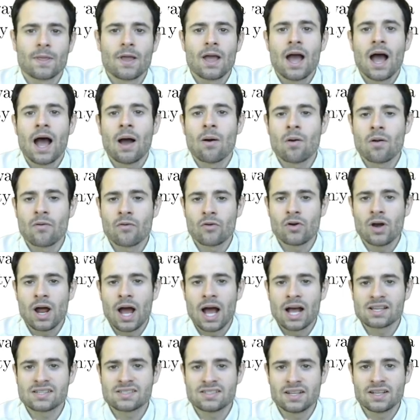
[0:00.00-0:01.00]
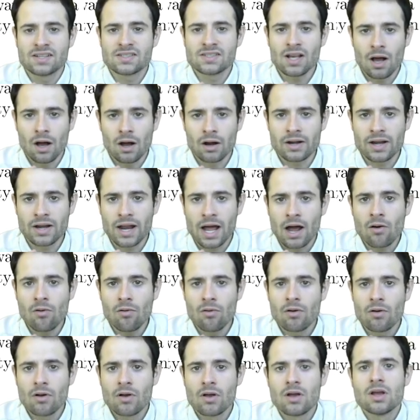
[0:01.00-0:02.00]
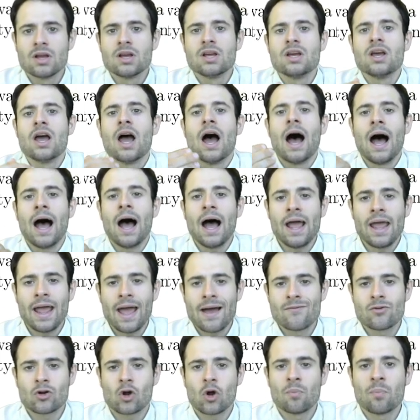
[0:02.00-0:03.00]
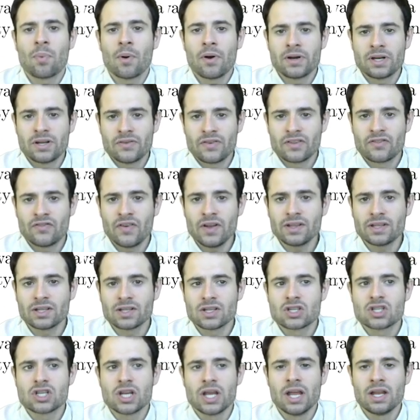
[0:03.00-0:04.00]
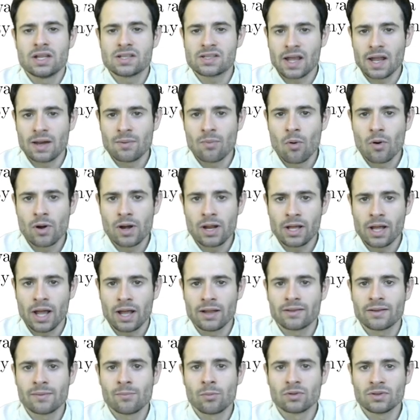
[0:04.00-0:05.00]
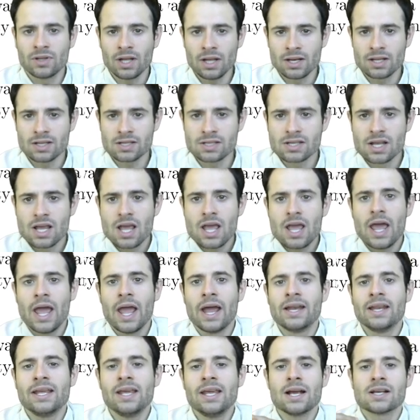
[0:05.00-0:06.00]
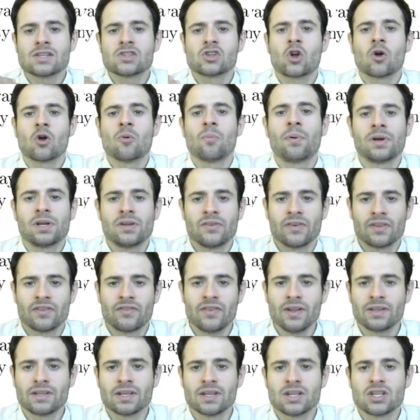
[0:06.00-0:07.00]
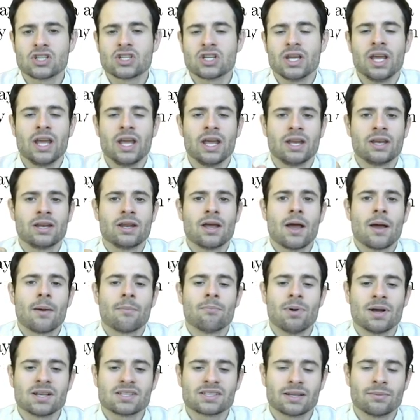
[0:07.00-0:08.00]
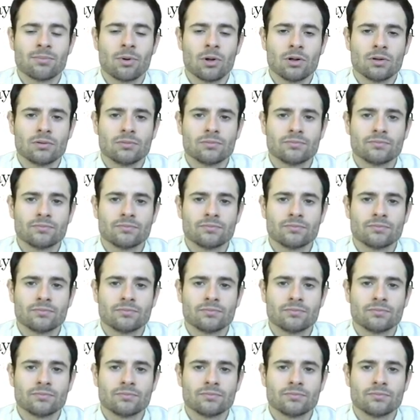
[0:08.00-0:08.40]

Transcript: However, as things are now, I have a comparative advantage in skateboarding and table tennis, and he has a comparative advantage in basketball.